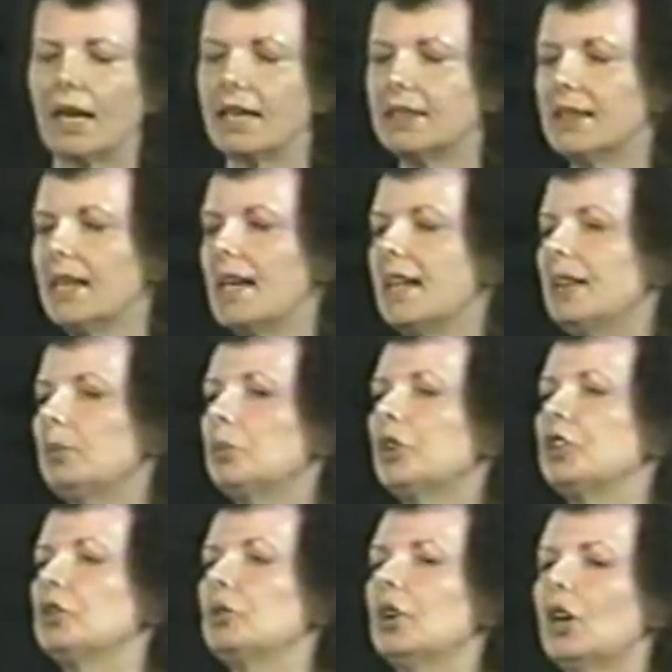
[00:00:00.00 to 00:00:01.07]
And then
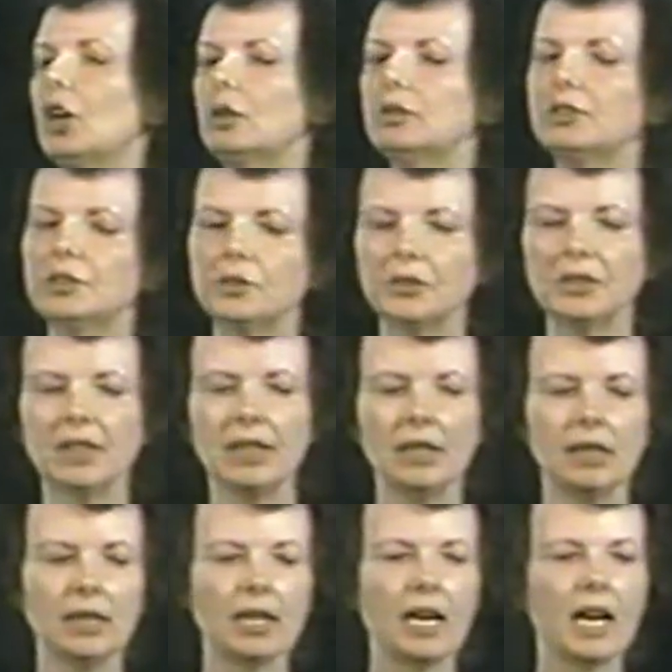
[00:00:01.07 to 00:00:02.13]
when you go to
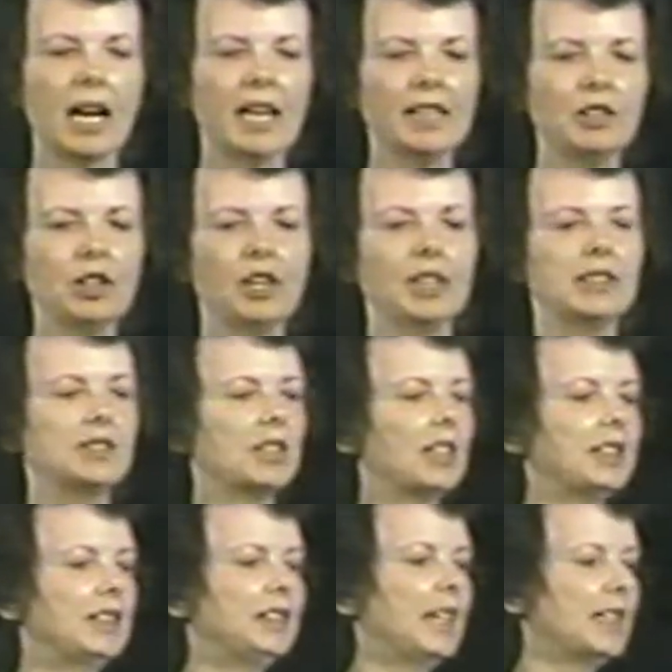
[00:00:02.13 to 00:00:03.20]
the icons
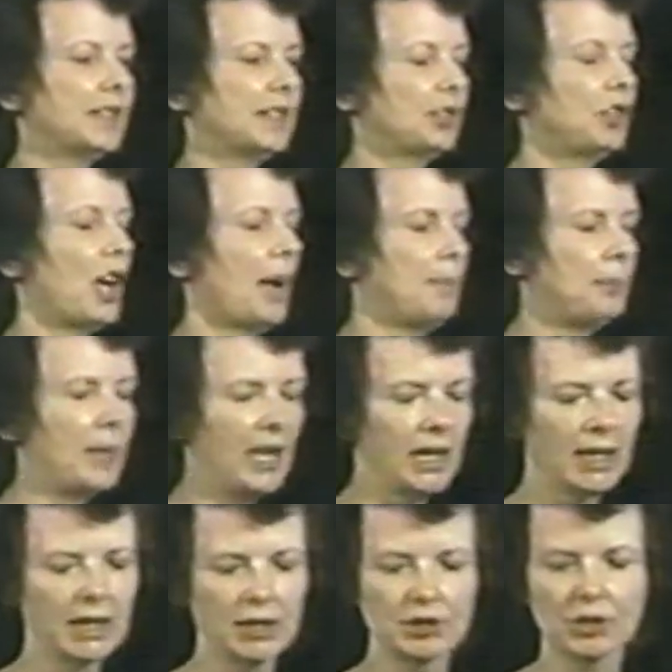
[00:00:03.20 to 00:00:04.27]
on the desktop
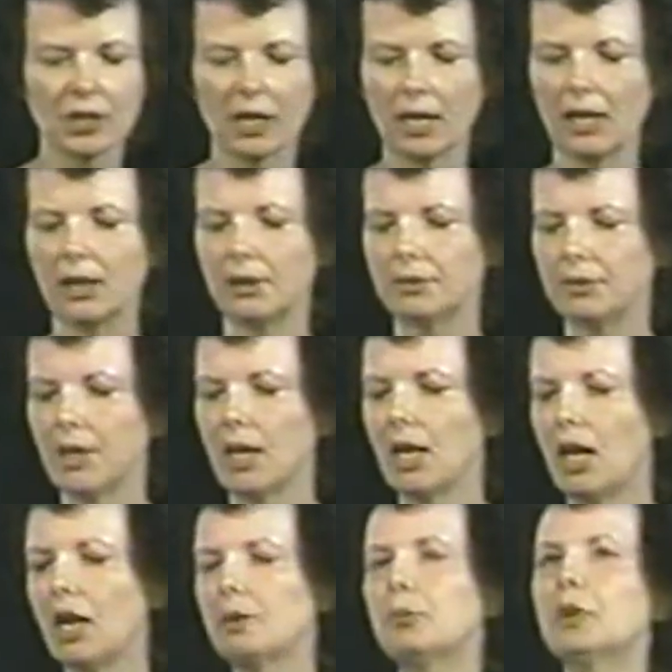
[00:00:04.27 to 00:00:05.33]
page of
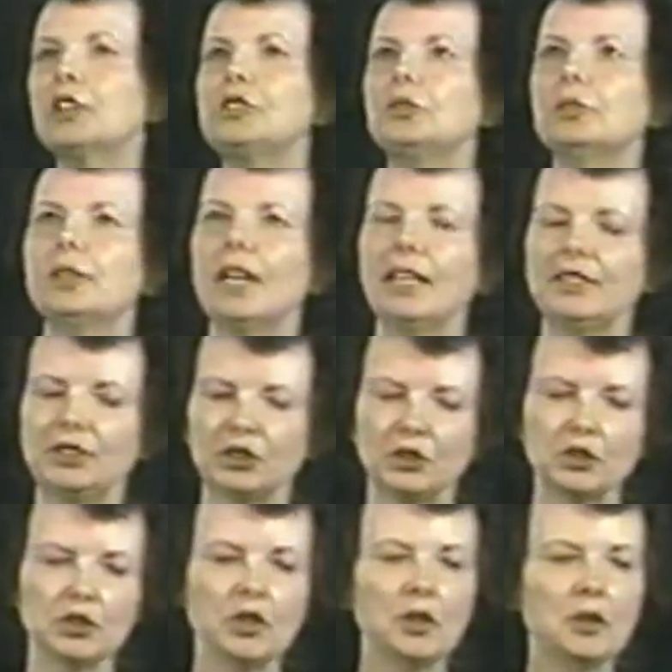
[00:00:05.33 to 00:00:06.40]
what you'd like
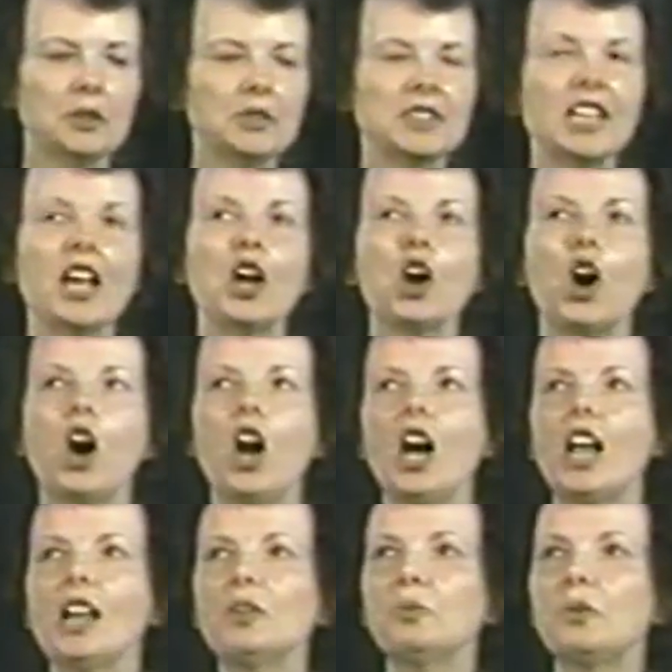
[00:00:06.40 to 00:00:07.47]
to choose,
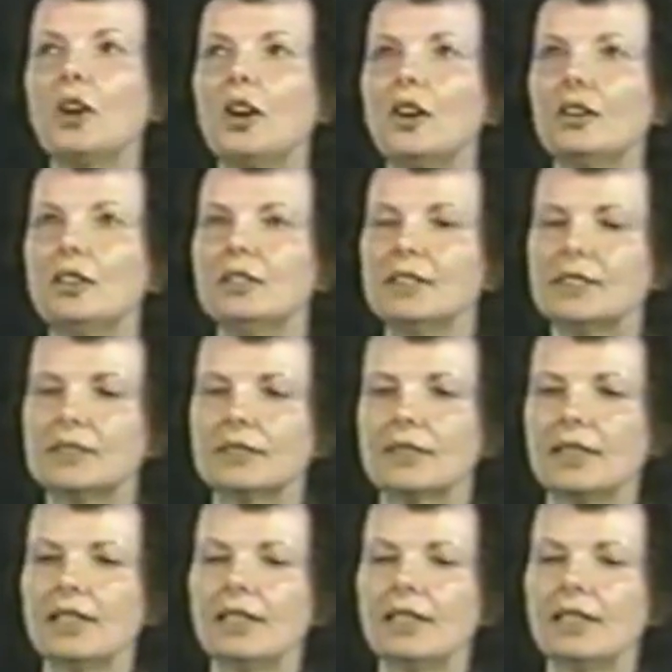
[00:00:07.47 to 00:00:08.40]
all roads